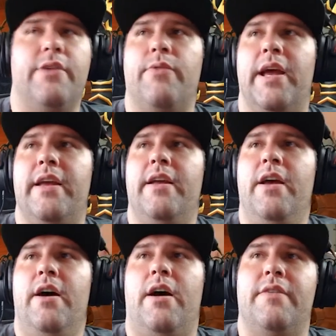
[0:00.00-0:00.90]
right?
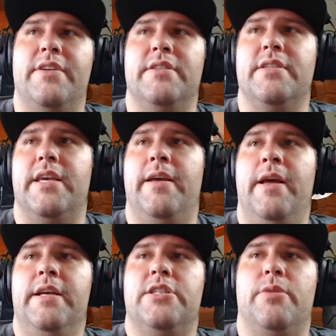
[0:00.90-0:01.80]
Obviously.
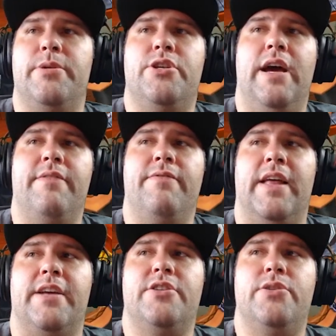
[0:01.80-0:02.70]
So, but you have
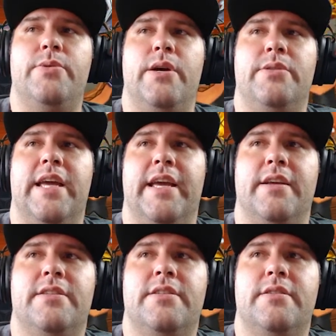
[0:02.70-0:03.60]
like pseudo
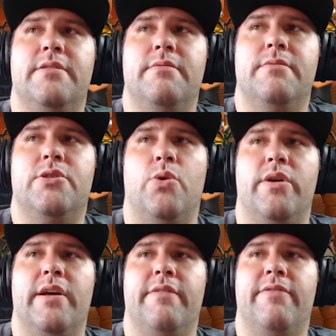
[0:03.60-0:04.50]
tanks,
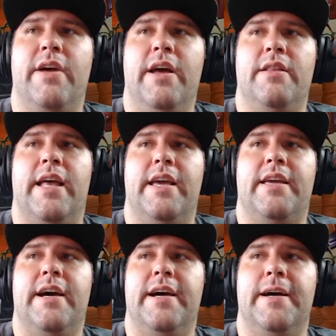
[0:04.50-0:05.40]
sort of like
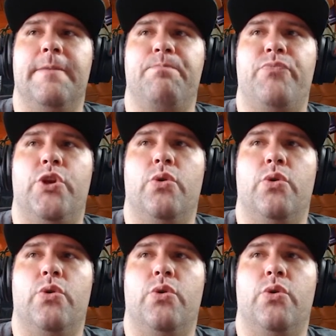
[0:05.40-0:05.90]
your